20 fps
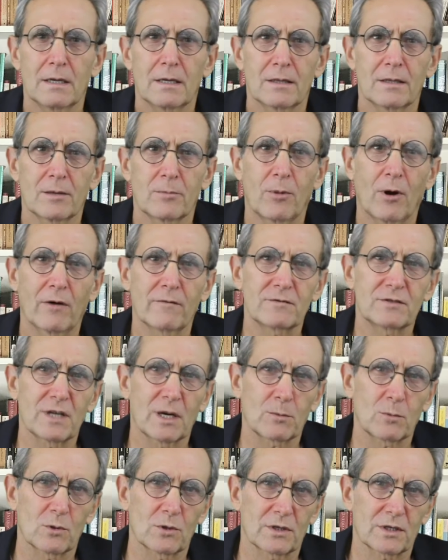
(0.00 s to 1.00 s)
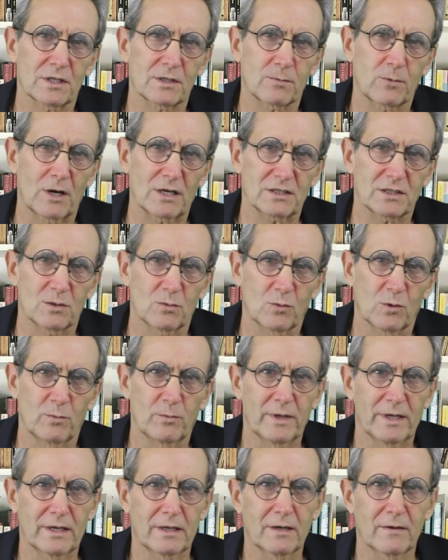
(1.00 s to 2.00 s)
The above general expression would
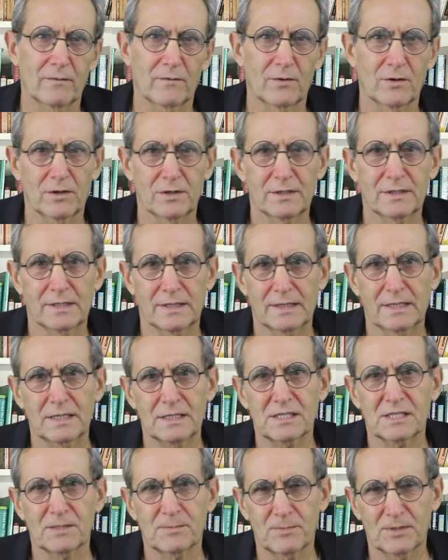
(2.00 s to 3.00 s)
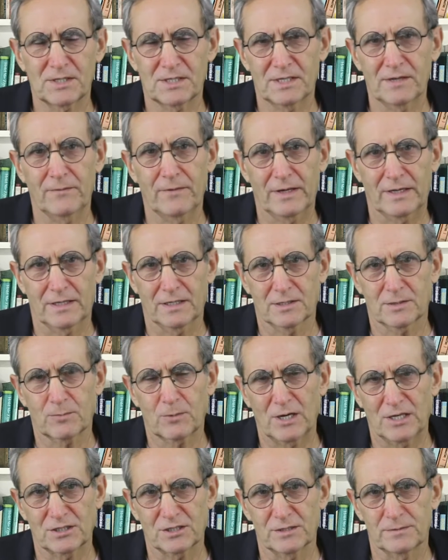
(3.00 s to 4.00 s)
be converted to this specific
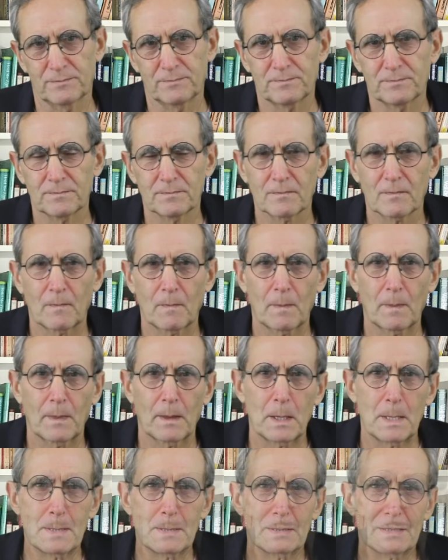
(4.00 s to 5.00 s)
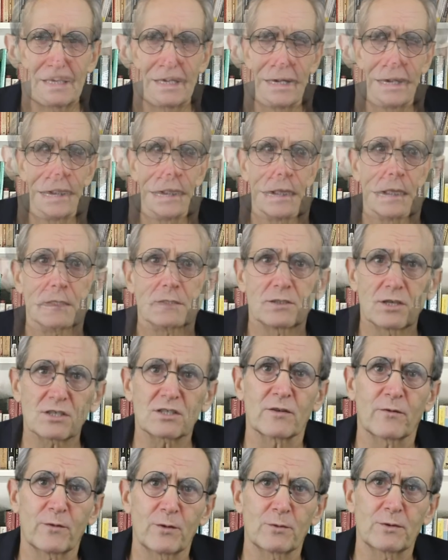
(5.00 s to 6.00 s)
expression.
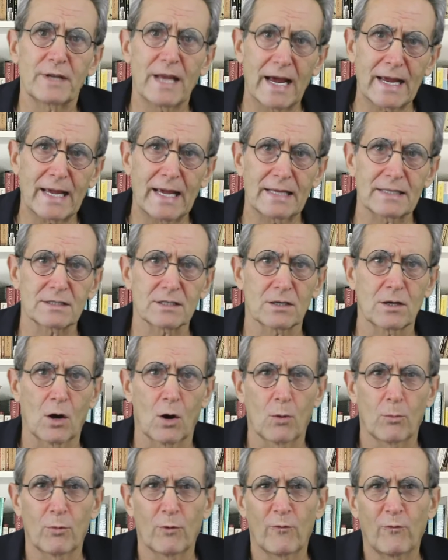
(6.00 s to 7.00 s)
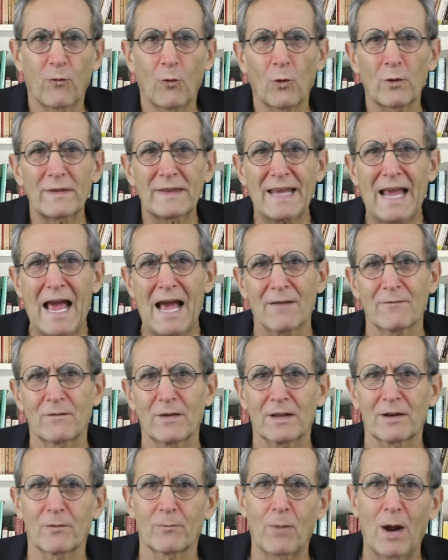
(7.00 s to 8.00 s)
Just a few decades ago, before the
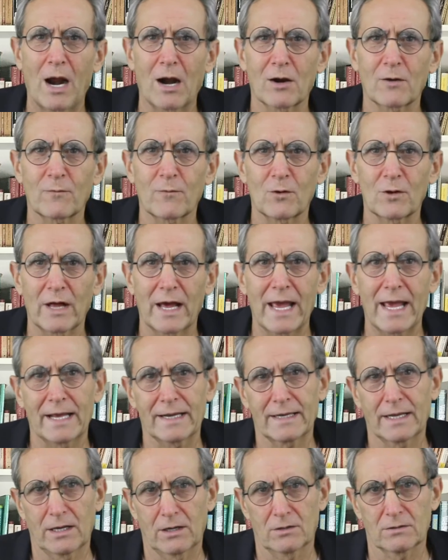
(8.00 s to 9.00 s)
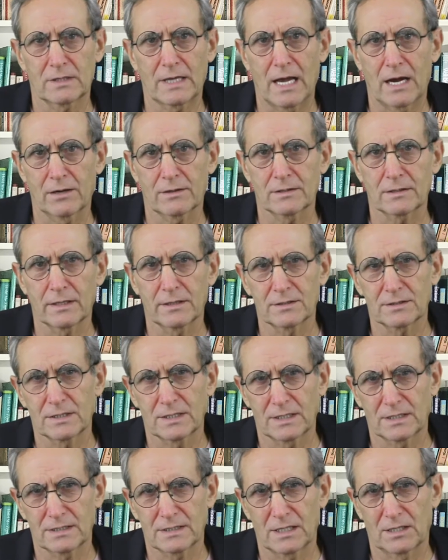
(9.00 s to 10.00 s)
advent of powerful handheld calculators
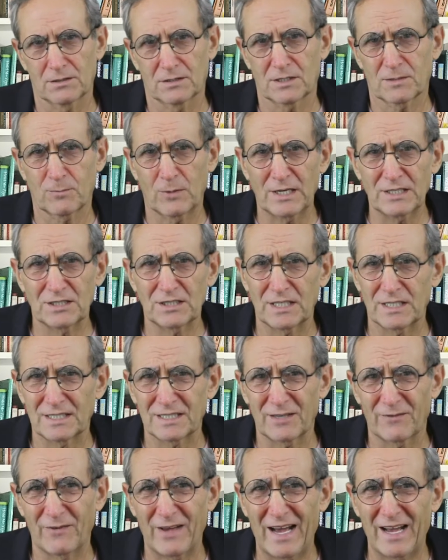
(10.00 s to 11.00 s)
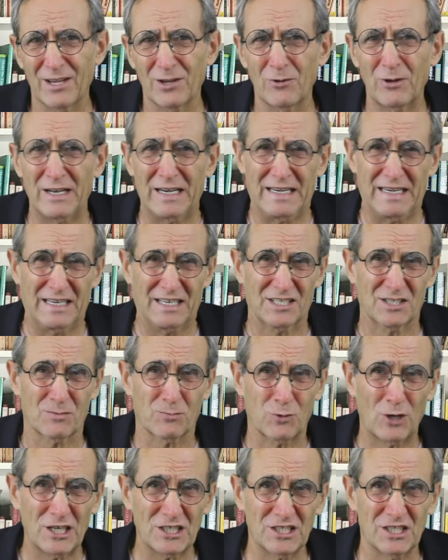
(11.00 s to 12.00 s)
and Excel spreadsheets, evaluating an
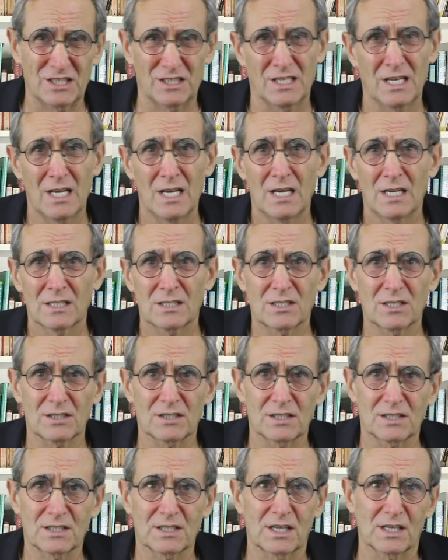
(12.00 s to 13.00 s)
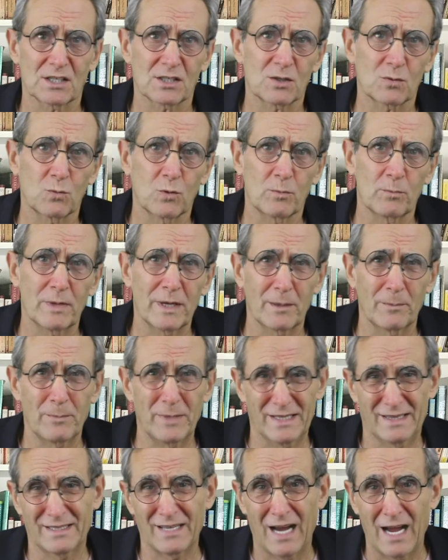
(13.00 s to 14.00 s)
expression such as this would be a
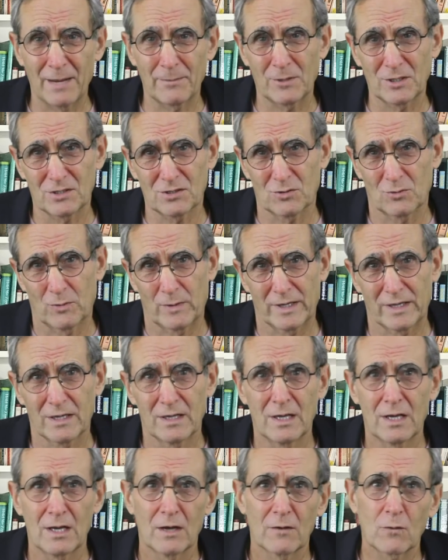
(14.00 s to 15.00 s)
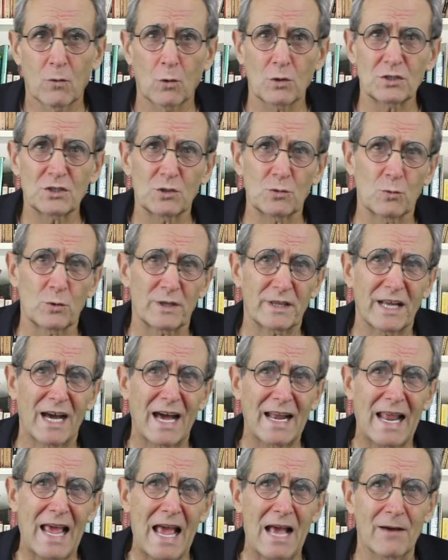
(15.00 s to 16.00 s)
bit time-consuming. Of course, you would
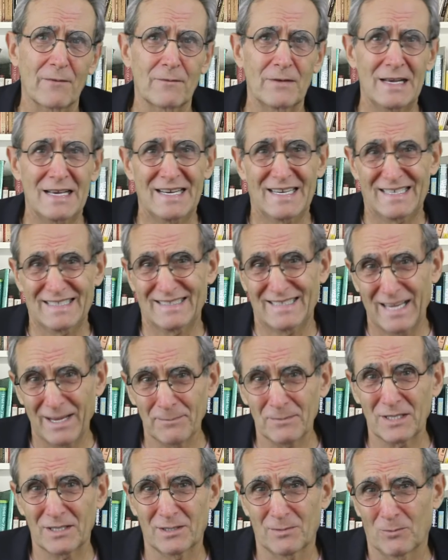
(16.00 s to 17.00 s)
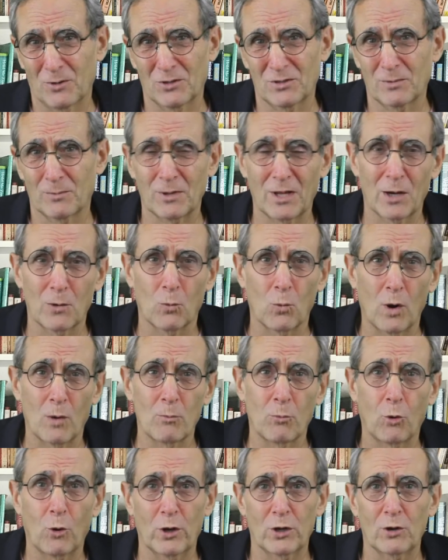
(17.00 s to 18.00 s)
not have attempted to multiply
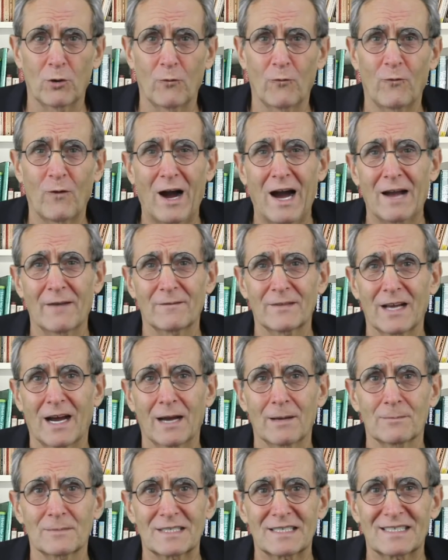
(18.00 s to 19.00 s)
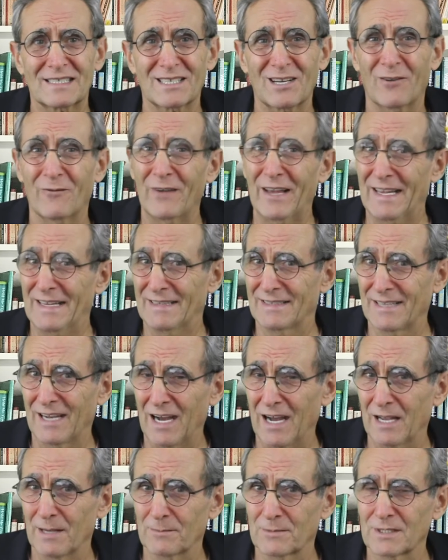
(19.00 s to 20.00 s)
1.05 times itself 8
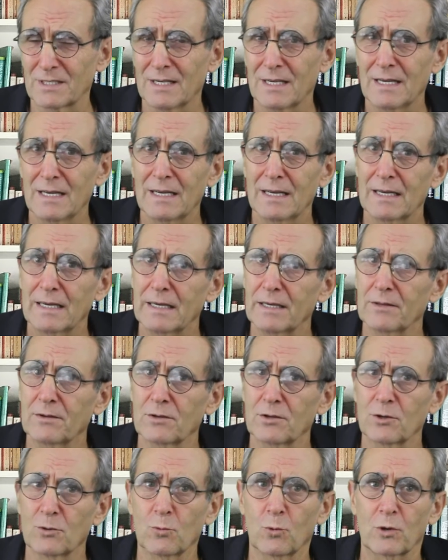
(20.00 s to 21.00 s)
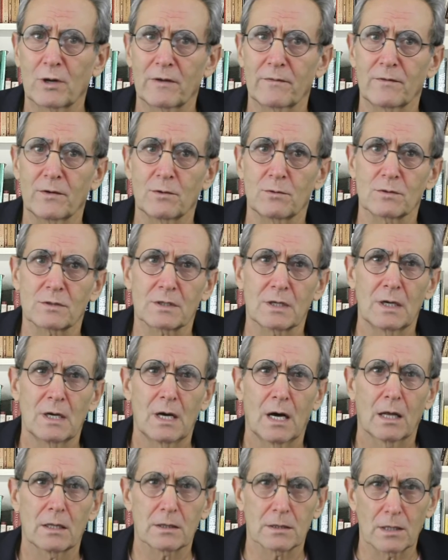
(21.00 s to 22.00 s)
times. Either you would have used
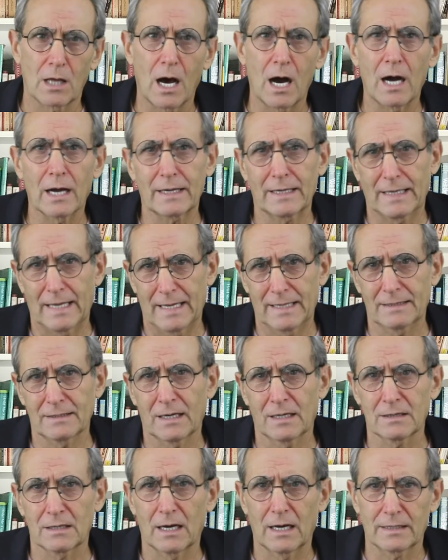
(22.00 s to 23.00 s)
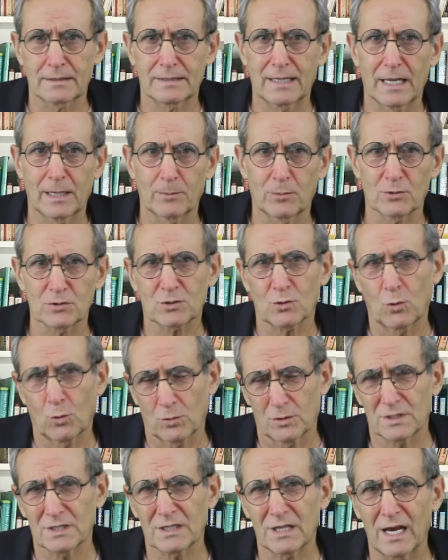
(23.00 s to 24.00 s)
log and anti-log tables
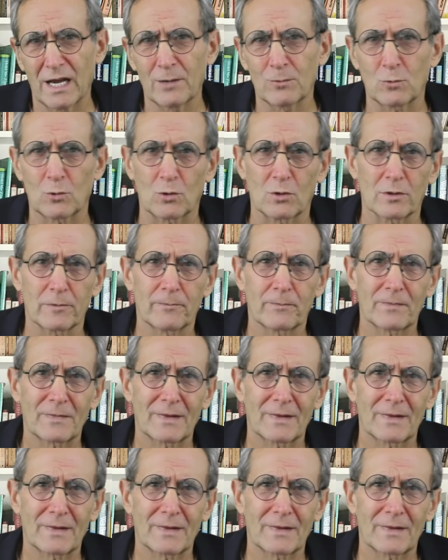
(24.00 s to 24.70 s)
or a slide rule.